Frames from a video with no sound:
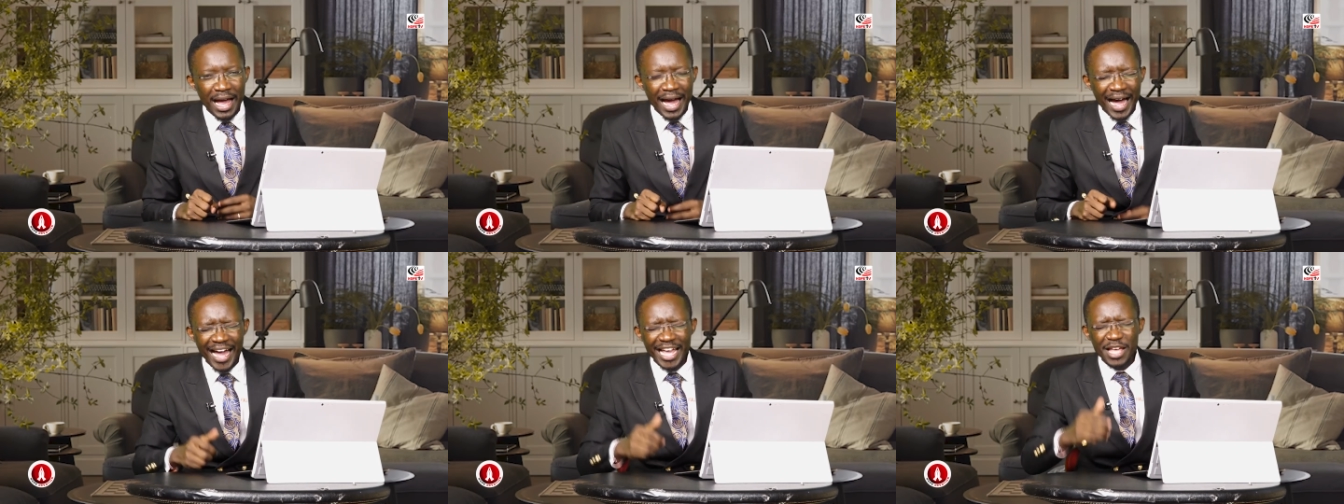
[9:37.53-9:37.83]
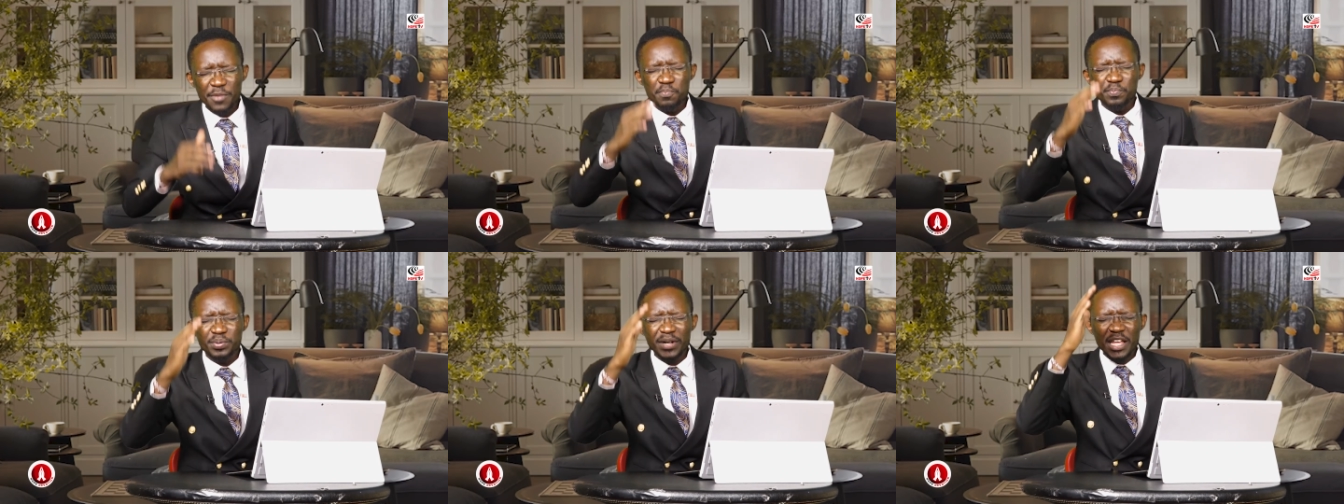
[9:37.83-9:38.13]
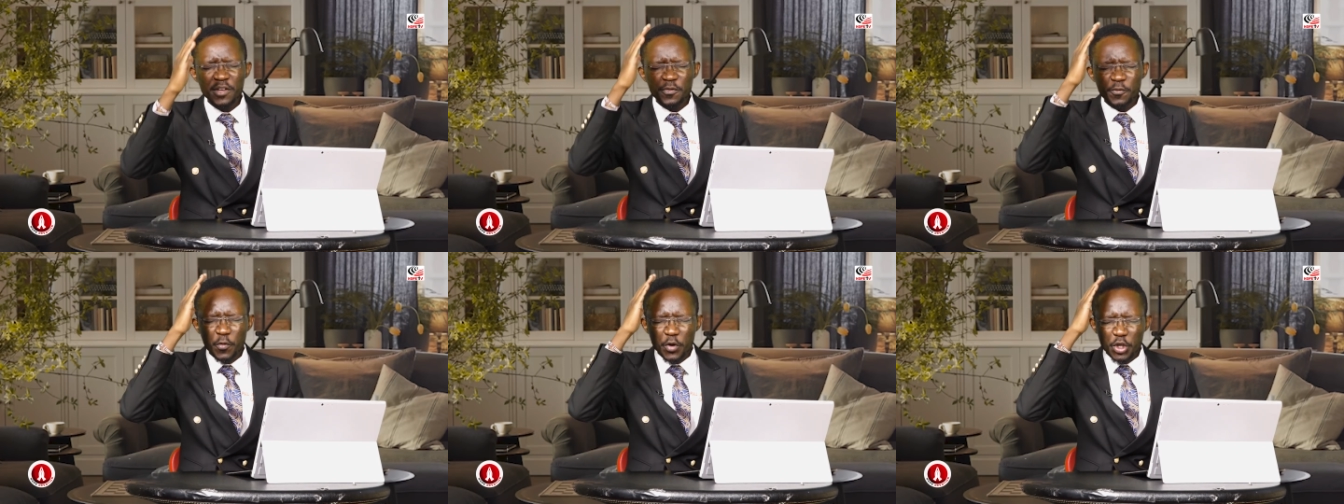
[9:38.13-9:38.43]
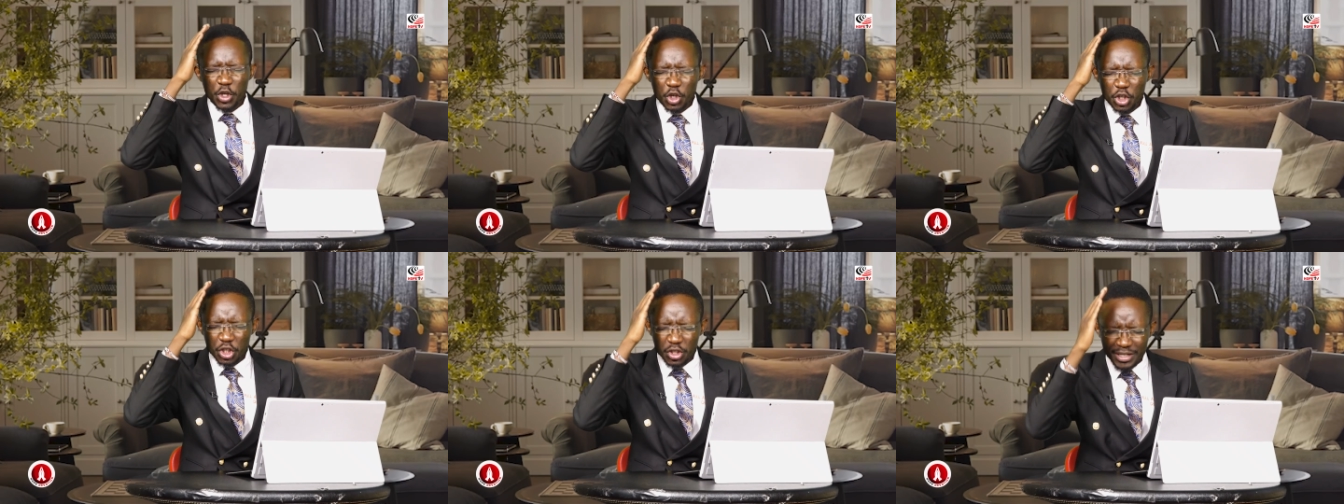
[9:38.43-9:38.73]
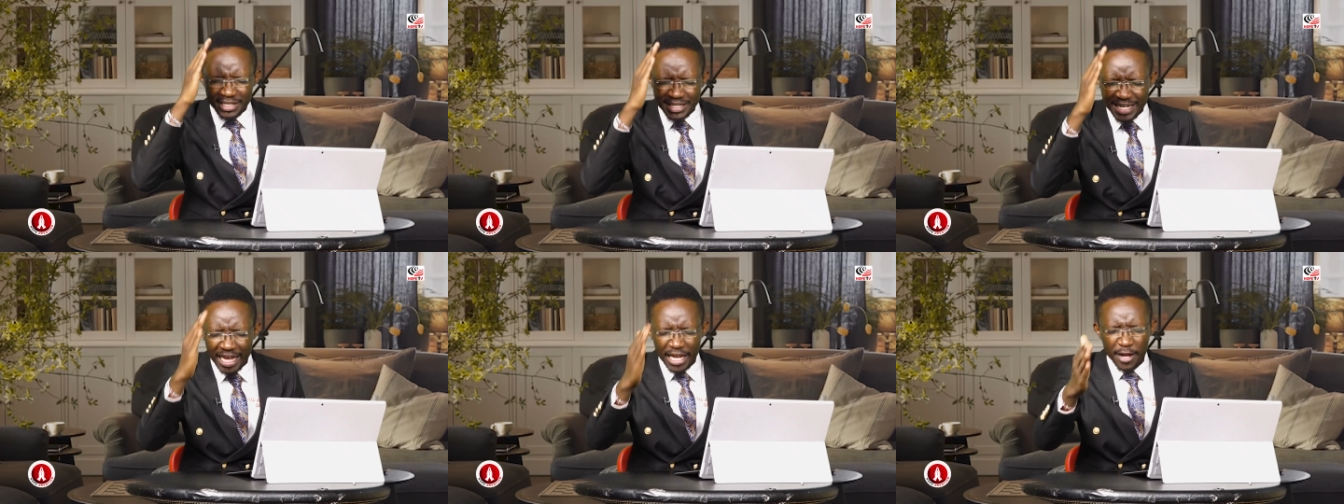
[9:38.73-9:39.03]
I pray for you
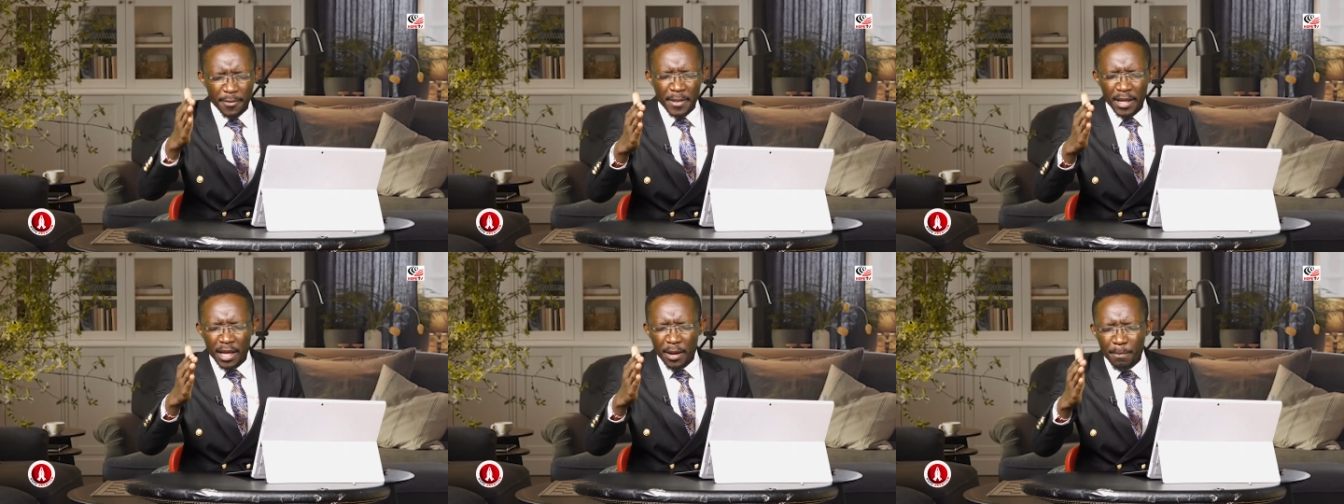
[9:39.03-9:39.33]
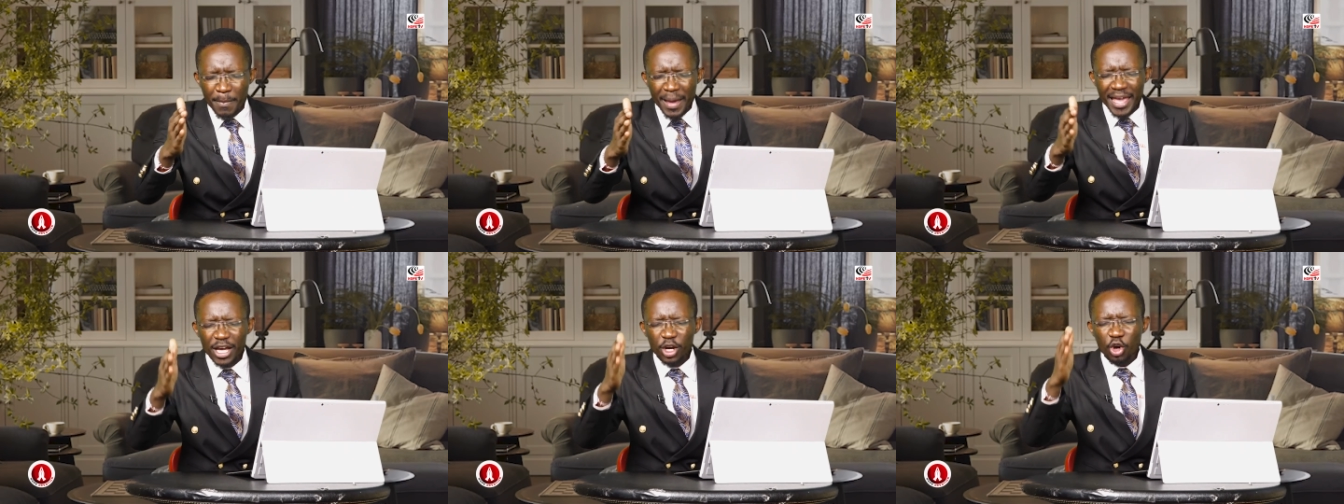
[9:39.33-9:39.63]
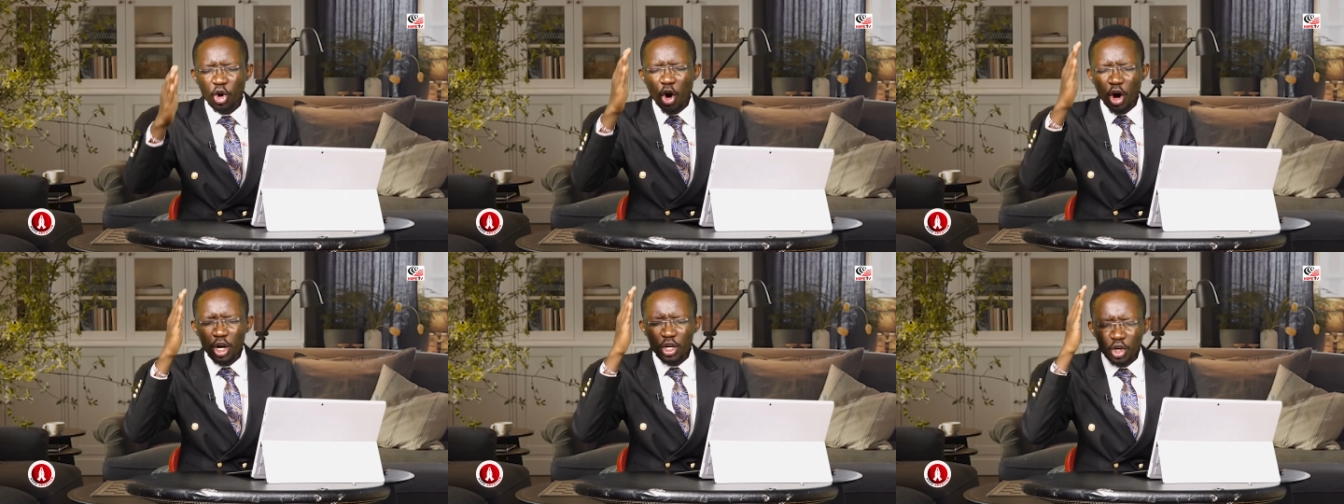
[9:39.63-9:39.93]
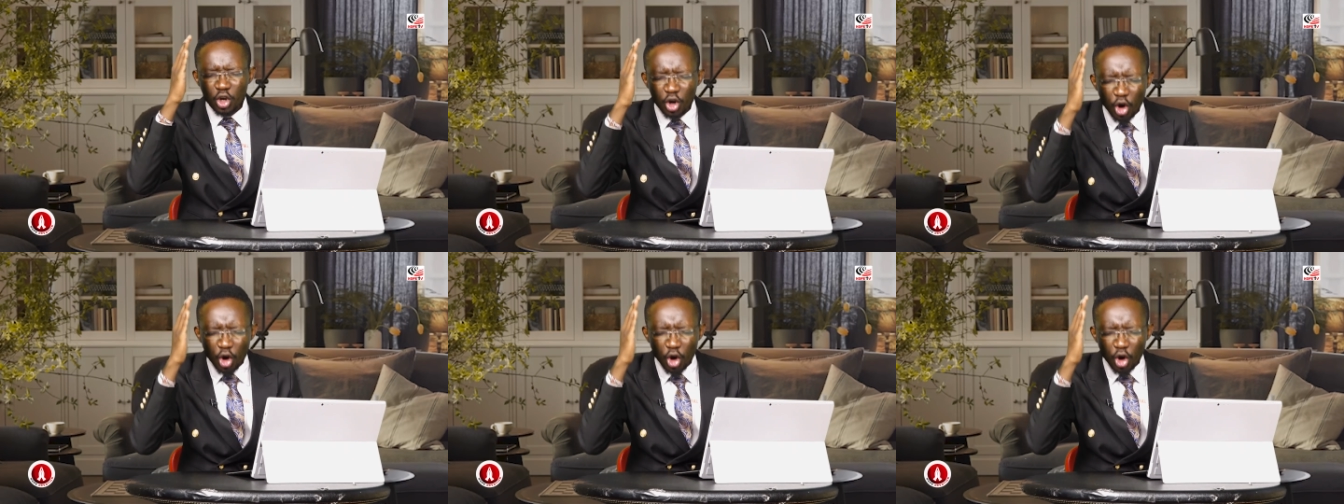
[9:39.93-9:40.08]
today. May God